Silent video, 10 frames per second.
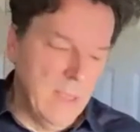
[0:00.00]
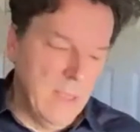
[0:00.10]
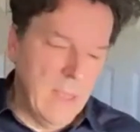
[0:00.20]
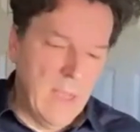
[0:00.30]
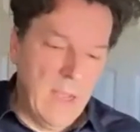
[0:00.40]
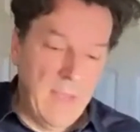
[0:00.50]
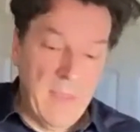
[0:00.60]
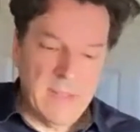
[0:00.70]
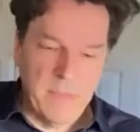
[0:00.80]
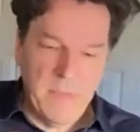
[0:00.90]
And
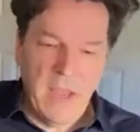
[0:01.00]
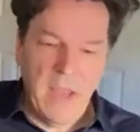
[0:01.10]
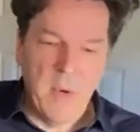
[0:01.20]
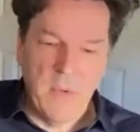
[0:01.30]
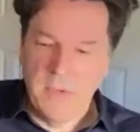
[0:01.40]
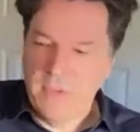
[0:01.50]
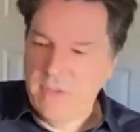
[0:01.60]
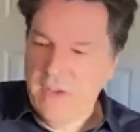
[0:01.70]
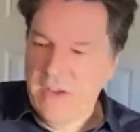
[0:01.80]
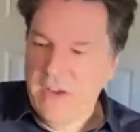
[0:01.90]
that's something I'm always
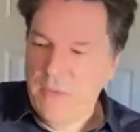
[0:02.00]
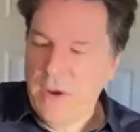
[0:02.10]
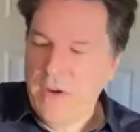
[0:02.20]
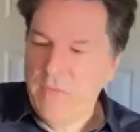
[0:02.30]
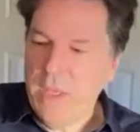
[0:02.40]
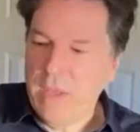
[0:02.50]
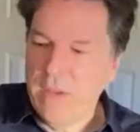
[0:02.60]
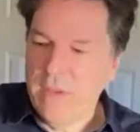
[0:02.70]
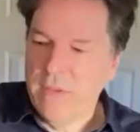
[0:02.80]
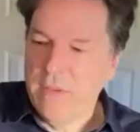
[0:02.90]
aware of
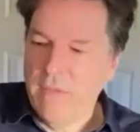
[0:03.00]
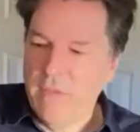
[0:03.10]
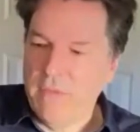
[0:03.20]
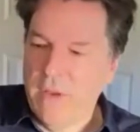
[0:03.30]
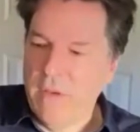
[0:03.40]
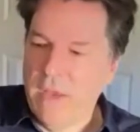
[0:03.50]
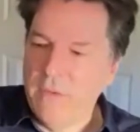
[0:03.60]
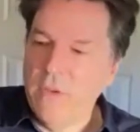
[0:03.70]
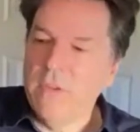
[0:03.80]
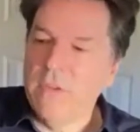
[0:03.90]
because I have
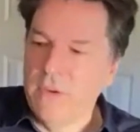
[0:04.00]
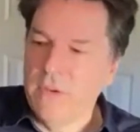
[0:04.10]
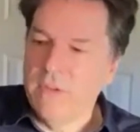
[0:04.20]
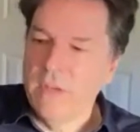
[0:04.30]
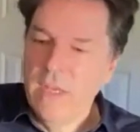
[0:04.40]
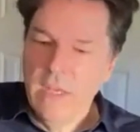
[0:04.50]
two series,